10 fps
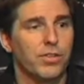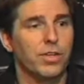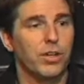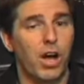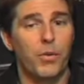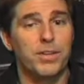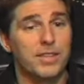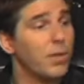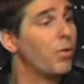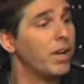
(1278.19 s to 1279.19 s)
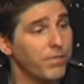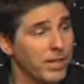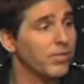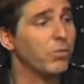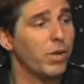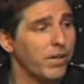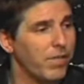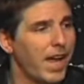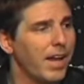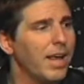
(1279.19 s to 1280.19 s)
And you could always say, what if this and what if
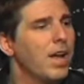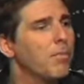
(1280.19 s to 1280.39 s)
that?